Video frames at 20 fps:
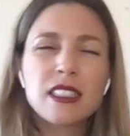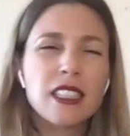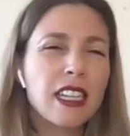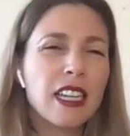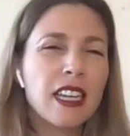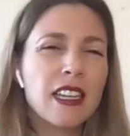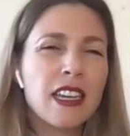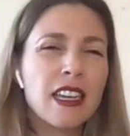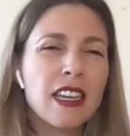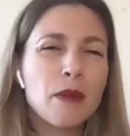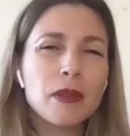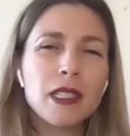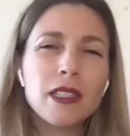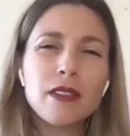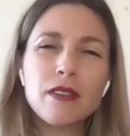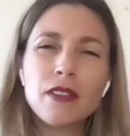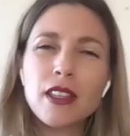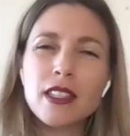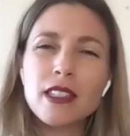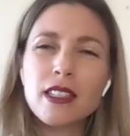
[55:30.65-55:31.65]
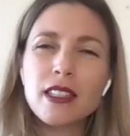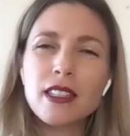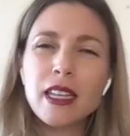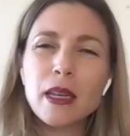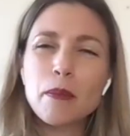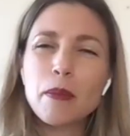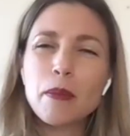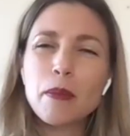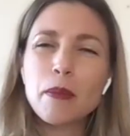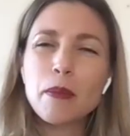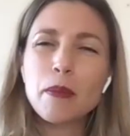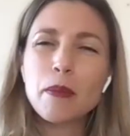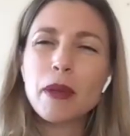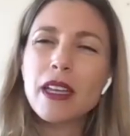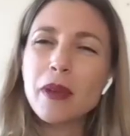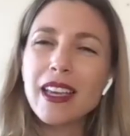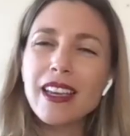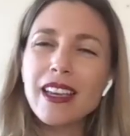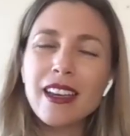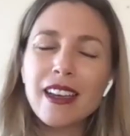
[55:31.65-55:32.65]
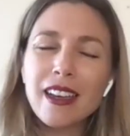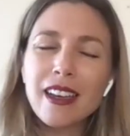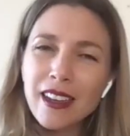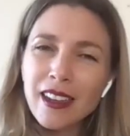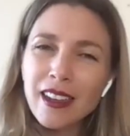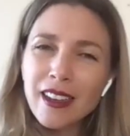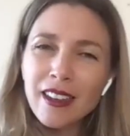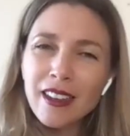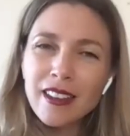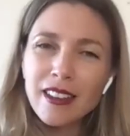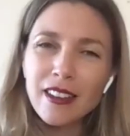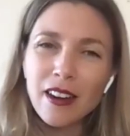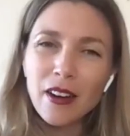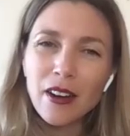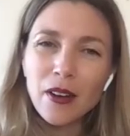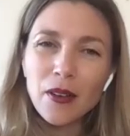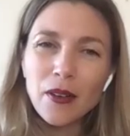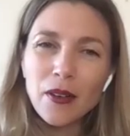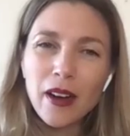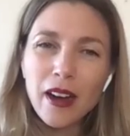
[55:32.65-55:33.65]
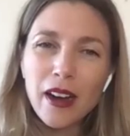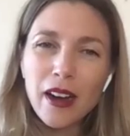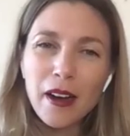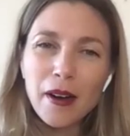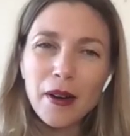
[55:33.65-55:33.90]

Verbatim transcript: Like, I can't believe this, like, pinch me, you know?